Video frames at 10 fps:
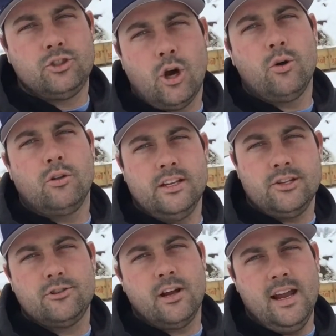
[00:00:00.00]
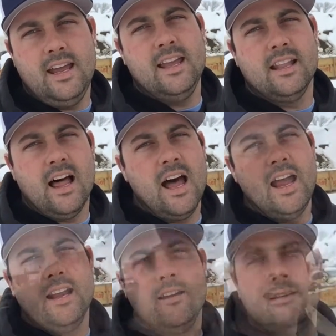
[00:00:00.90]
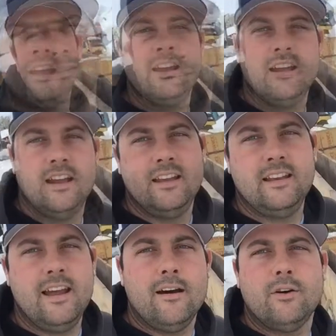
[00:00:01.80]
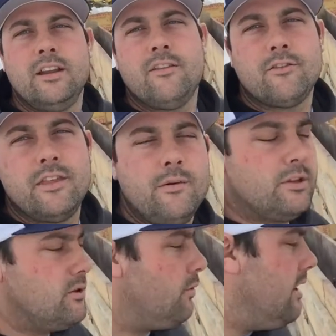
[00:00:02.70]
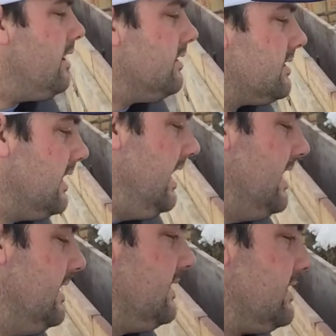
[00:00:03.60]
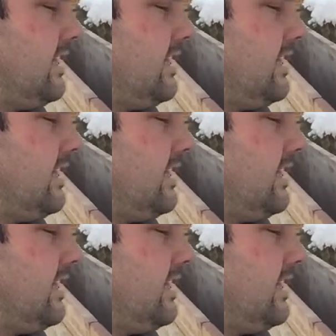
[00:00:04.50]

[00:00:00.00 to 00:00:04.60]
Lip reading: totally straight in line. Now, another thing with the walls is,